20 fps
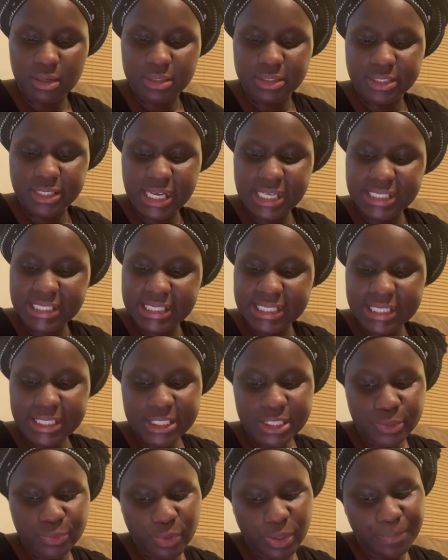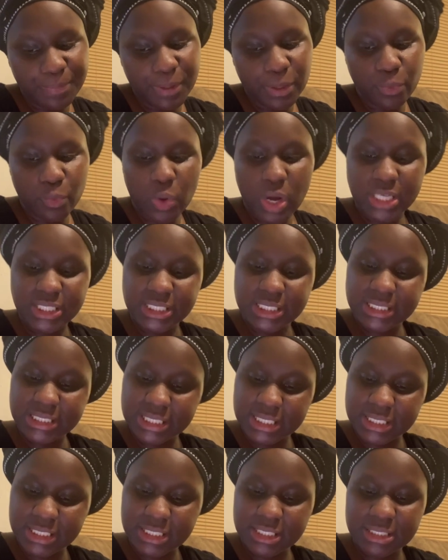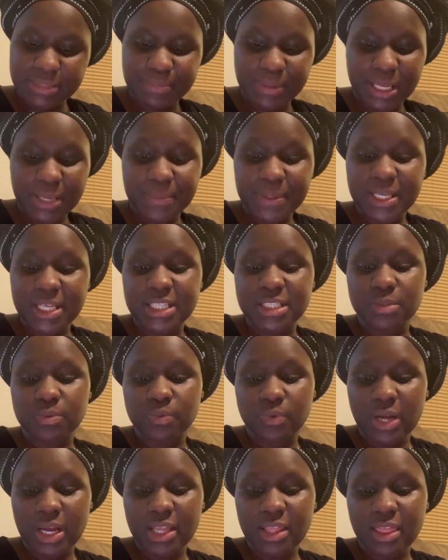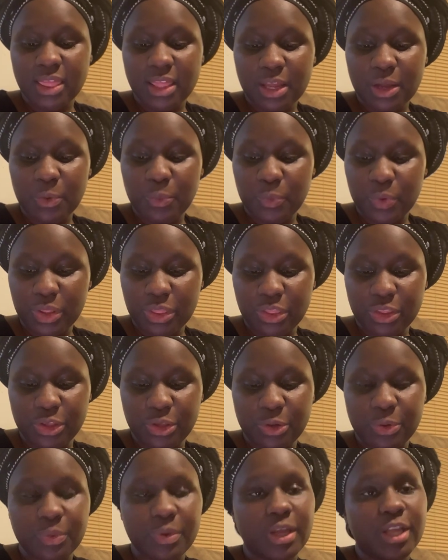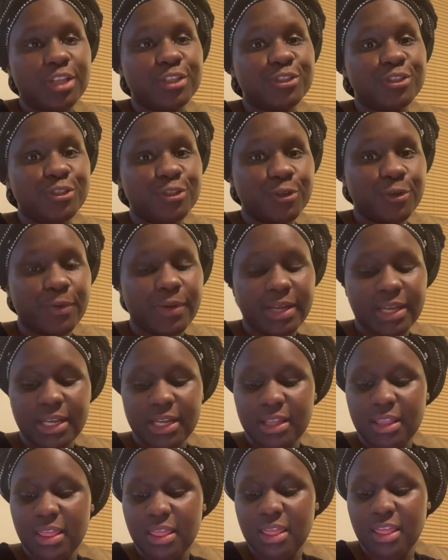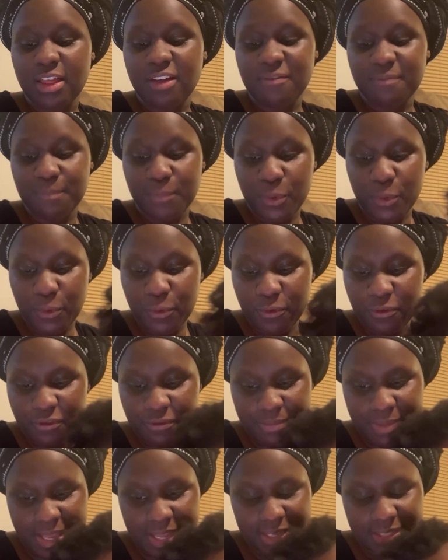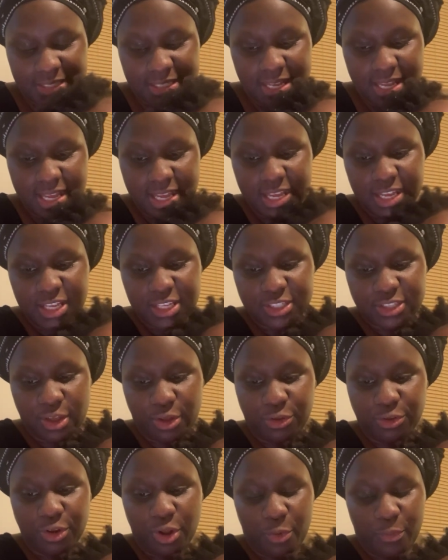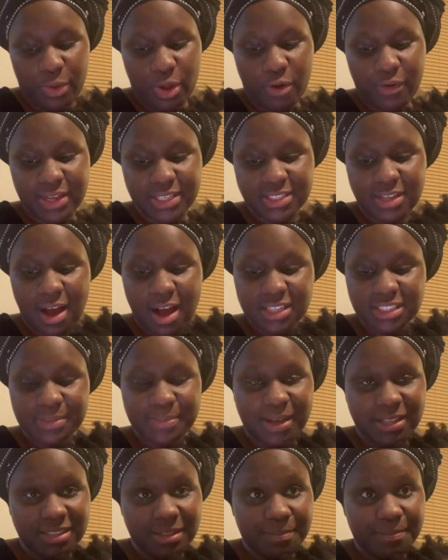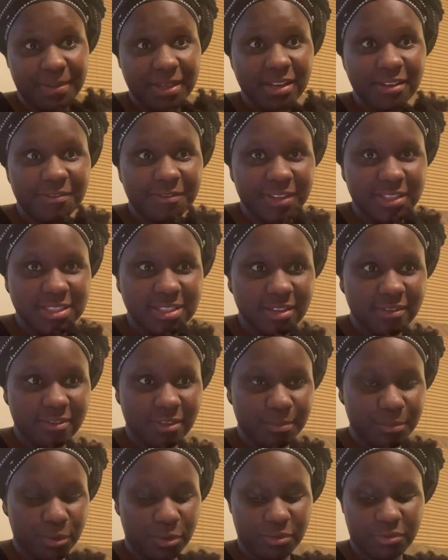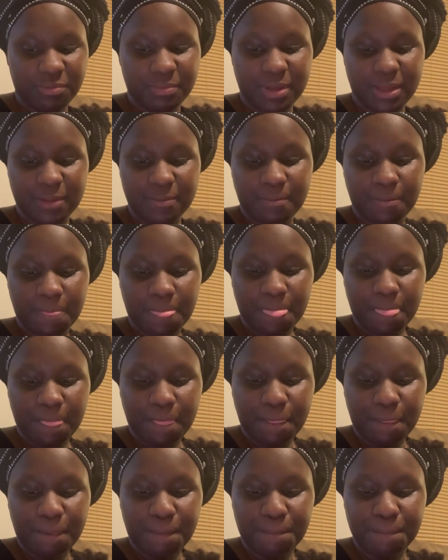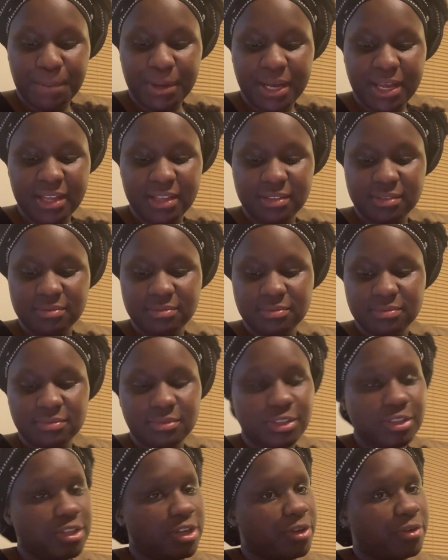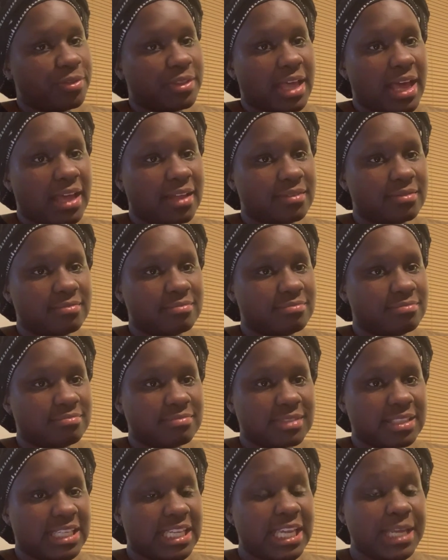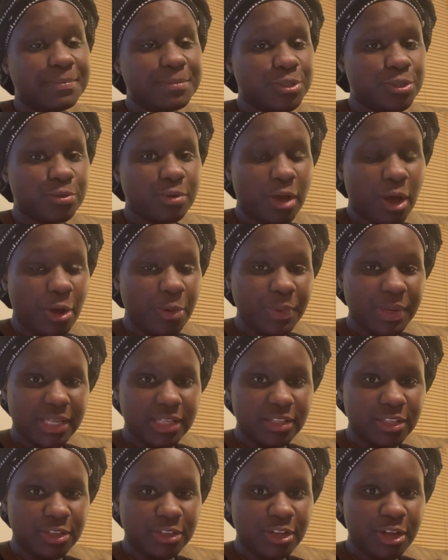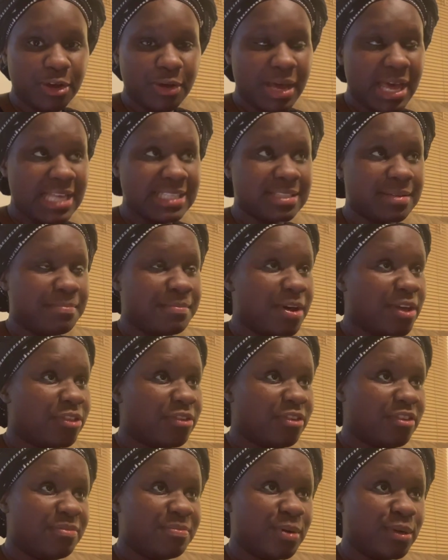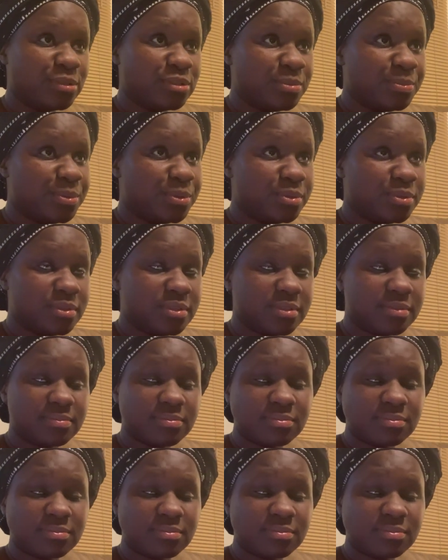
dusting, sweeping, washing dishes, baby is right there with you, enjoying the movement. So, you know, we already talked about the benefits of the movement, but, you know, that keeps you going. You know, as a mother of multiples,